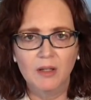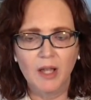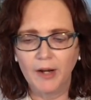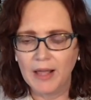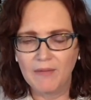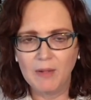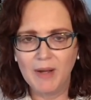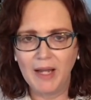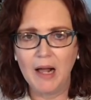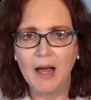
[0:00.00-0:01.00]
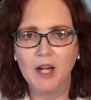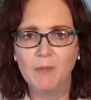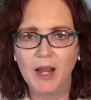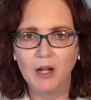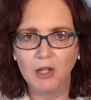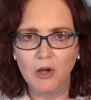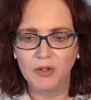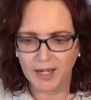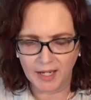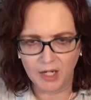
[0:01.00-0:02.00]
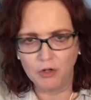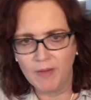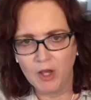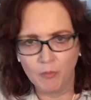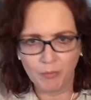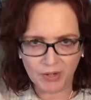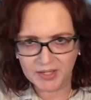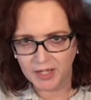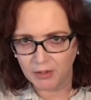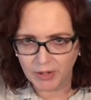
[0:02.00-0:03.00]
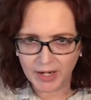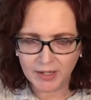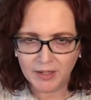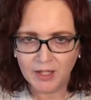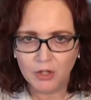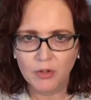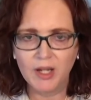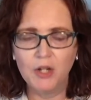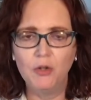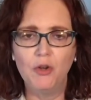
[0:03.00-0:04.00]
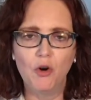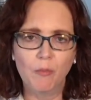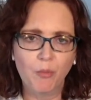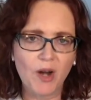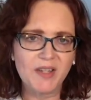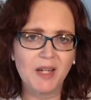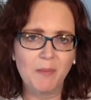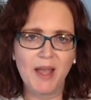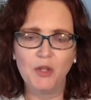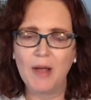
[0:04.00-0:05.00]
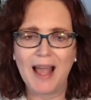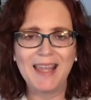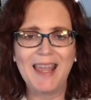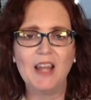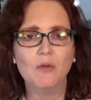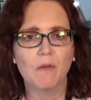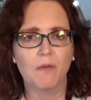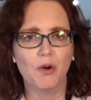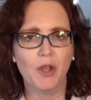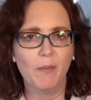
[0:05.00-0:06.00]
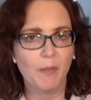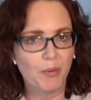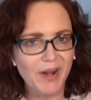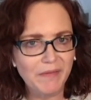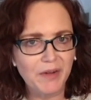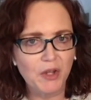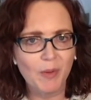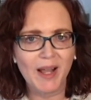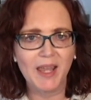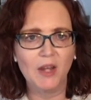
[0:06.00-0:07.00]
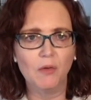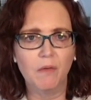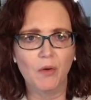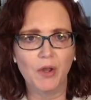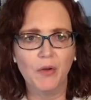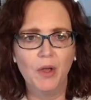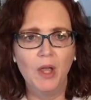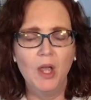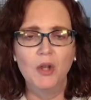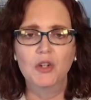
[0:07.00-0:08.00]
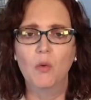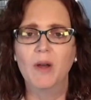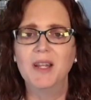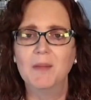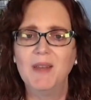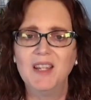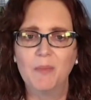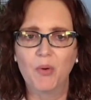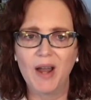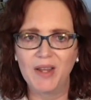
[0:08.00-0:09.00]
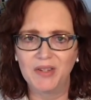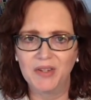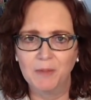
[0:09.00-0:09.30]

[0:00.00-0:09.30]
I don't have anybody to iron my clothes. I got to do my own pressing, right? You got to do your own pressing. I can't do it for you. I'm going to pray for you, but I can't do it for you. So what does it mean to press?